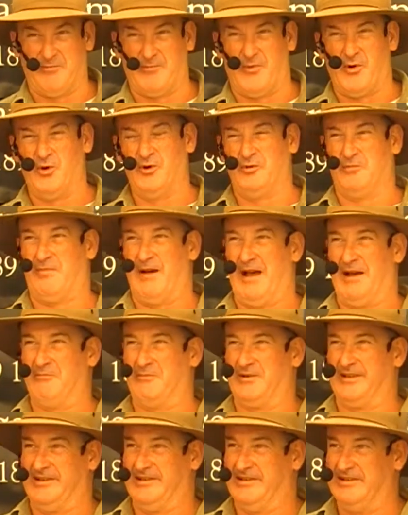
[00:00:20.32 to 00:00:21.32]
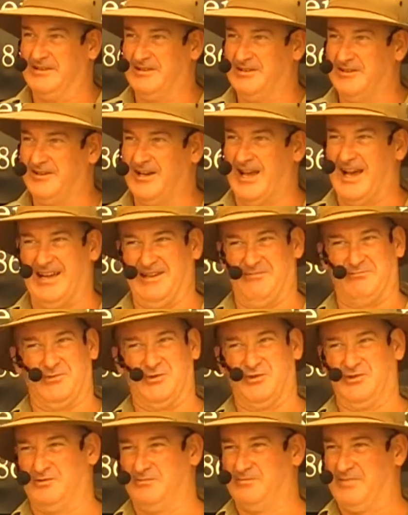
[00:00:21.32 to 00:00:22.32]
for boiled pumpkin. I hate
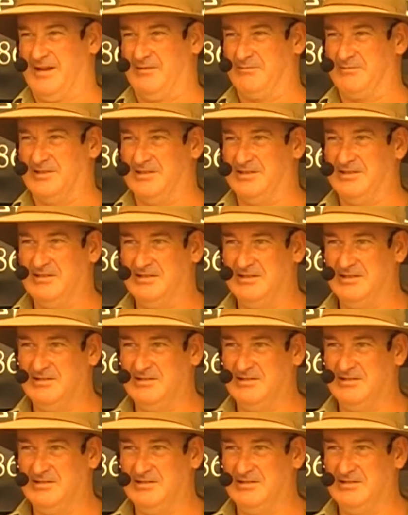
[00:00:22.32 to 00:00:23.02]
boiled pumpkin.